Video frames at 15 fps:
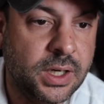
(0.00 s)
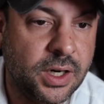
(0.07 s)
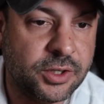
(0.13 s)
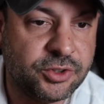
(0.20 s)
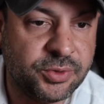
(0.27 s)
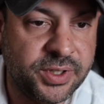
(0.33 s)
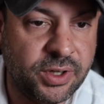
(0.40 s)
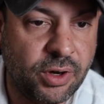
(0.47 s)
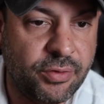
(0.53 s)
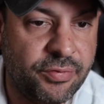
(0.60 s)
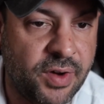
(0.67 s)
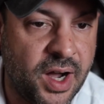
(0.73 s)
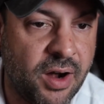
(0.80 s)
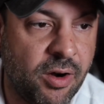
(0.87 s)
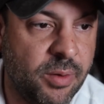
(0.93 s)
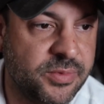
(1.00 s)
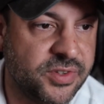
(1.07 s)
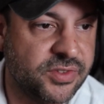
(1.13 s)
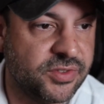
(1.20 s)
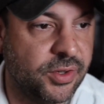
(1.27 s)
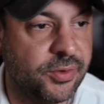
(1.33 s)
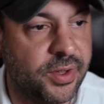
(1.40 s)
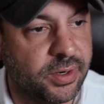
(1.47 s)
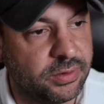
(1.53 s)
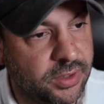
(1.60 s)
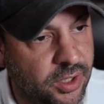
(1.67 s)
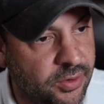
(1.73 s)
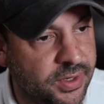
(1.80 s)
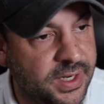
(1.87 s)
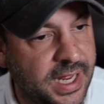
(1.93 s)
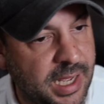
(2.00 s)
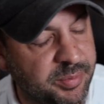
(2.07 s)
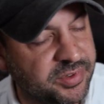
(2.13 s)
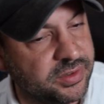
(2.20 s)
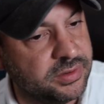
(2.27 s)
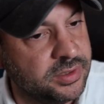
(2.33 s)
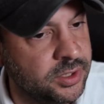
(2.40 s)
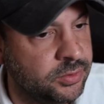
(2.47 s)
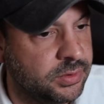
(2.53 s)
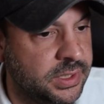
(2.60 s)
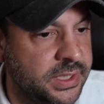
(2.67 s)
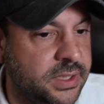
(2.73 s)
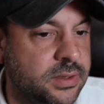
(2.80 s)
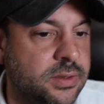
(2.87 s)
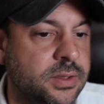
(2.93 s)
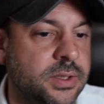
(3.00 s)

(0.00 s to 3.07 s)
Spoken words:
Treat all firearms as though they are loaded. Absolutely.